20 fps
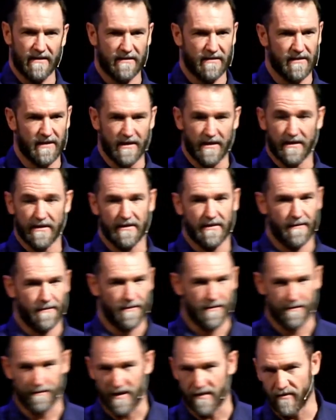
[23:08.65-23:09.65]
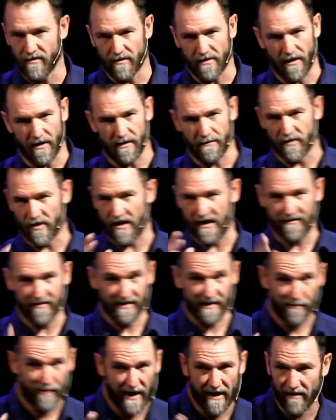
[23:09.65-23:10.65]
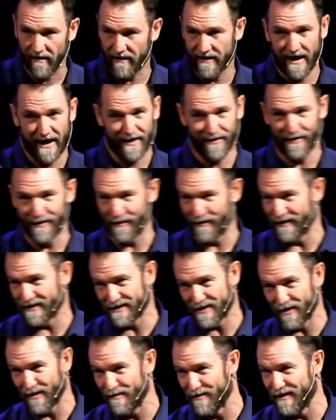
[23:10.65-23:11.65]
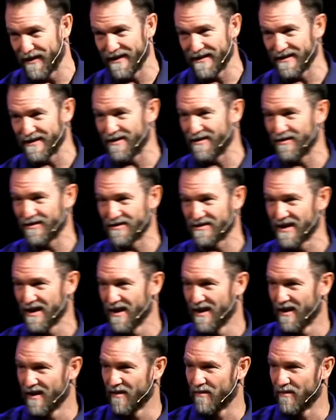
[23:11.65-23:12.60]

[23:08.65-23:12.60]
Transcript: And maybe you call him your heavenly parent. I don't know what term you need to use.